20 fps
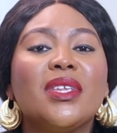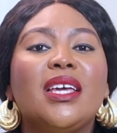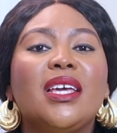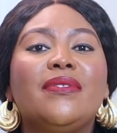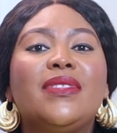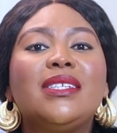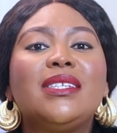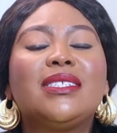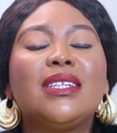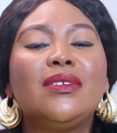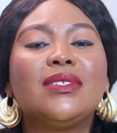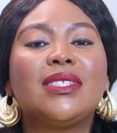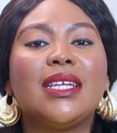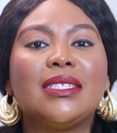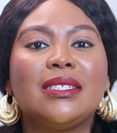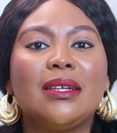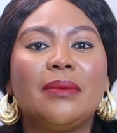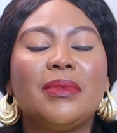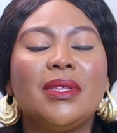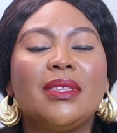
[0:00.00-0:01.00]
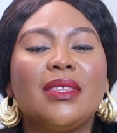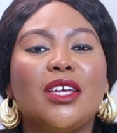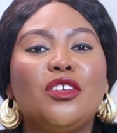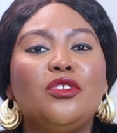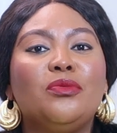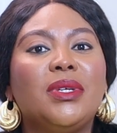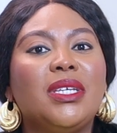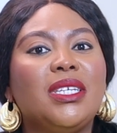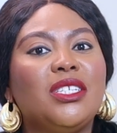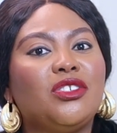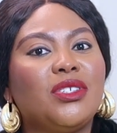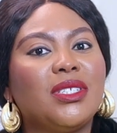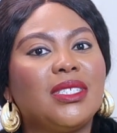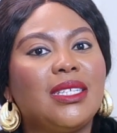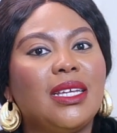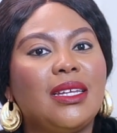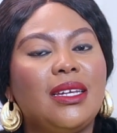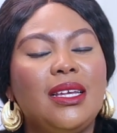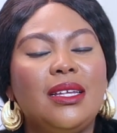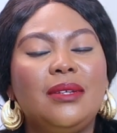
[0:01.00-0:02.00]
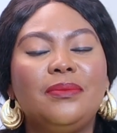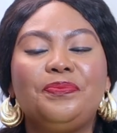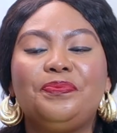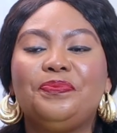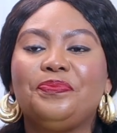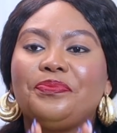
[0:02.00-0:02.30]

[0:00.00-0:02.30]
If this sounds like something that you'd be interested in,